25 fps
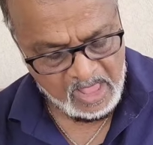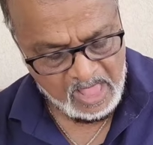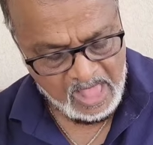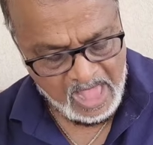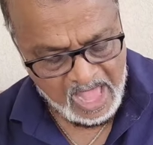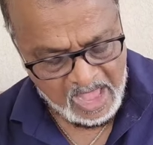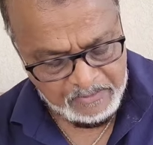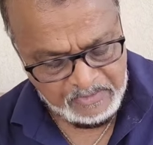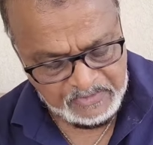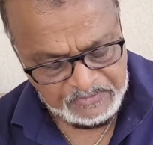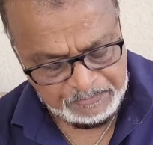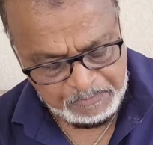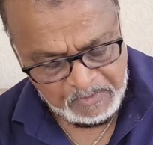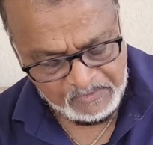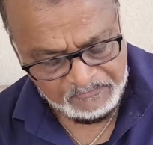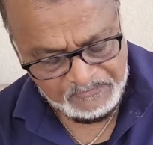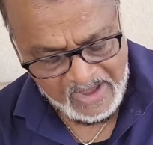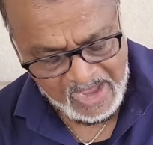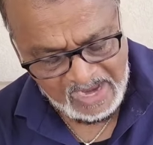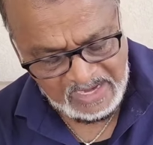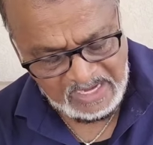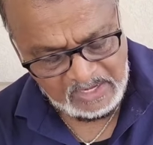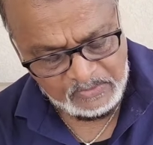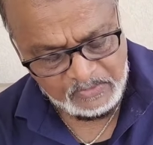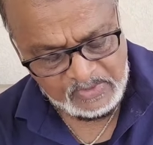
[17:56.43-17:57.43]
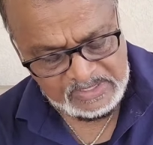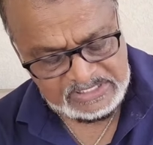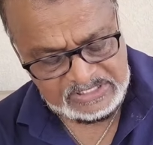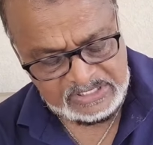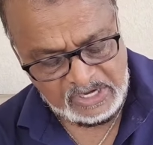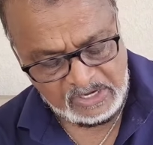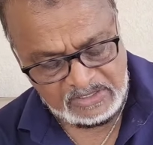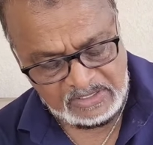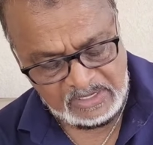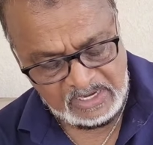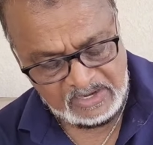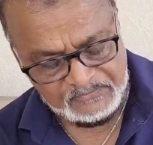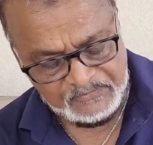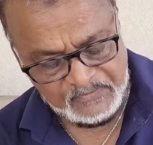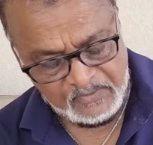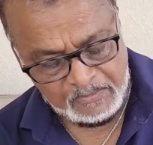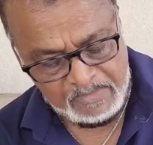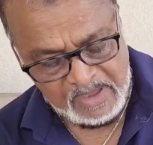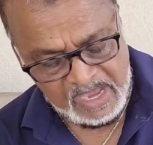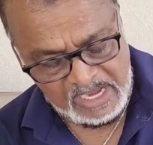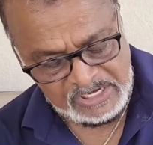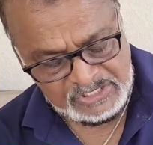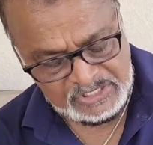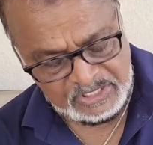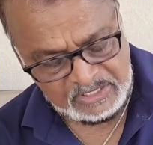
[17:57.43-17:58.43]
I was provided with certain
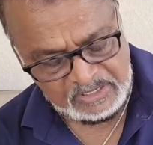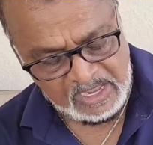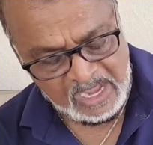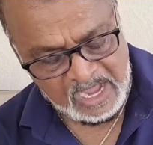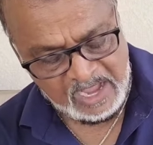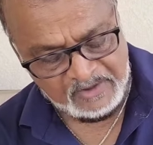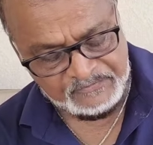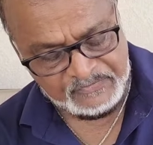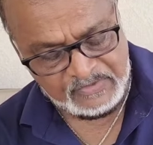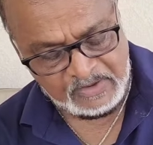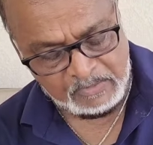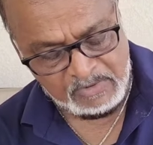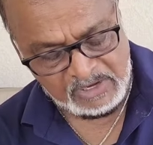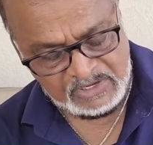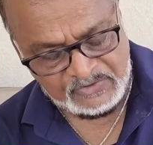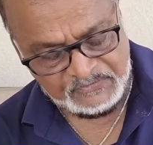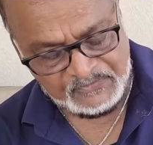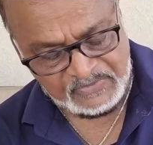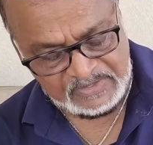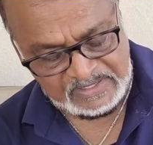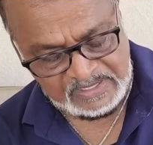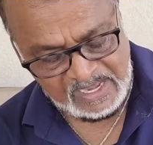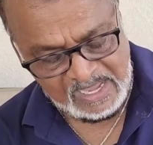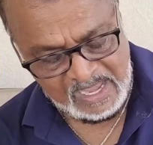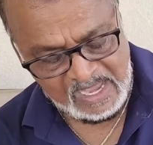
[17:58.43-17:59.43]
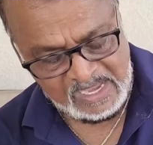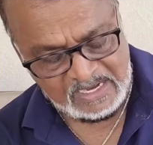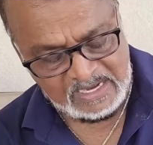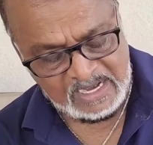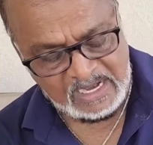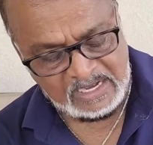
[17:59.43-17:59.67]
information after much fatigue and